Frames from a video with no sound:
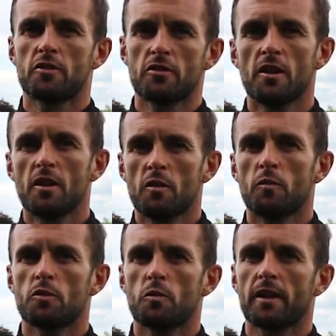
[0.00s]

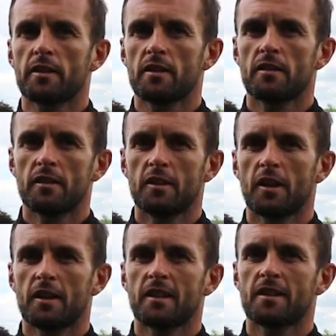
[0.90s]
which we had to
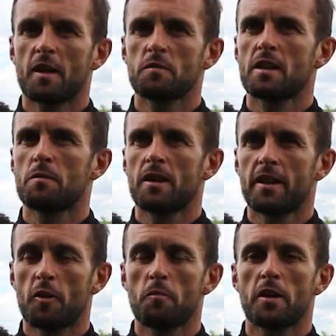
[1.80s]
at times keep a
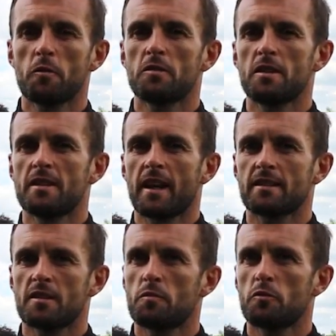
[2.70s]
lid on, but it's
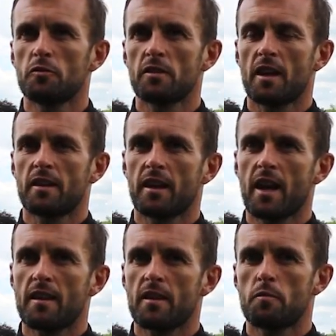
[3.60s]
excellent. It proves that they're
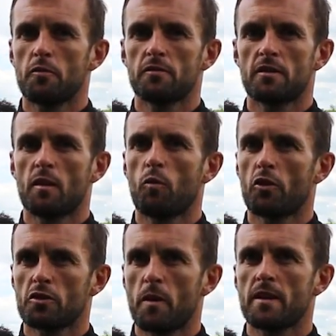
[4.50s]
together, it proves that they
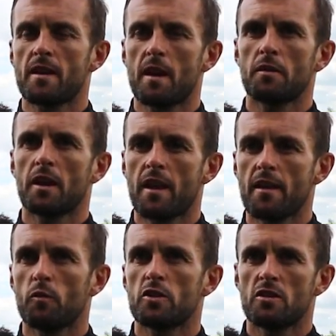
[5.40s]
want to spend time
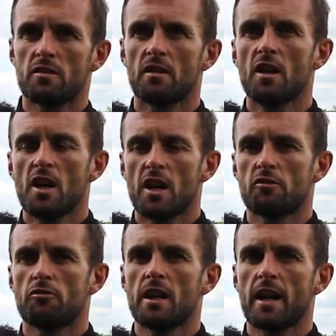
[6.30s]
together, which
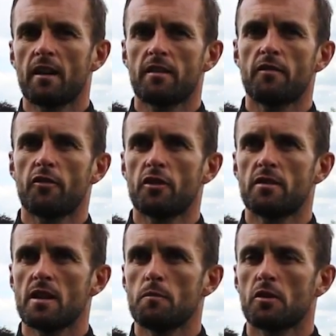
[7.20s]
is really healthy for a
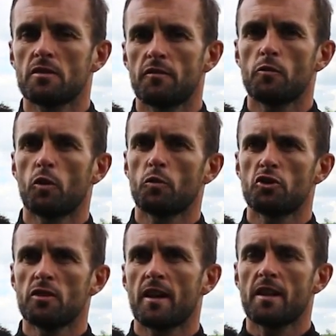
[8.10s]
team, because if you want to
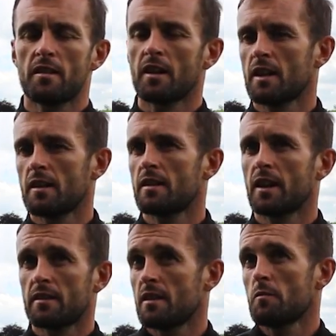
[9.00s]
achieve anything, it'll
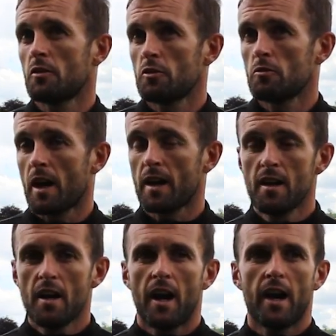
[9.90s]
take a team to do that,
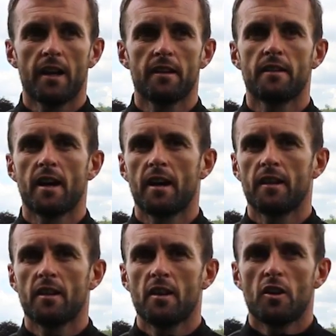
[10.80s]
and
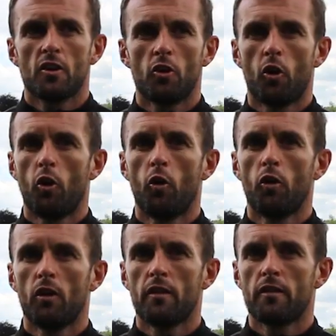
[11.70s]
not
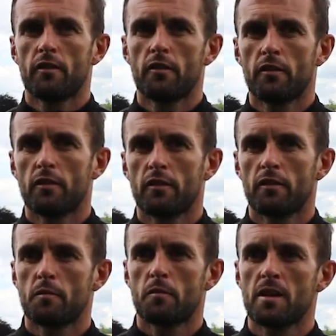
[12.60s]
all the
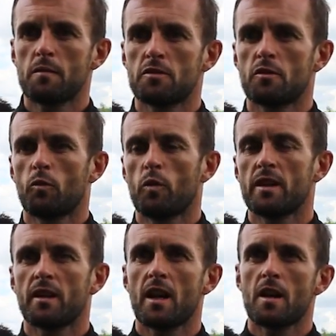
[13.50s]
teams that
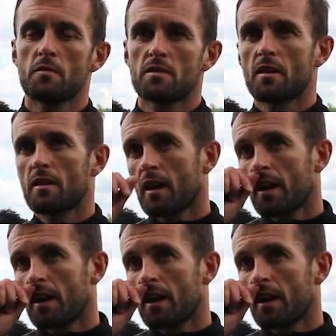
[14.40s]
win games are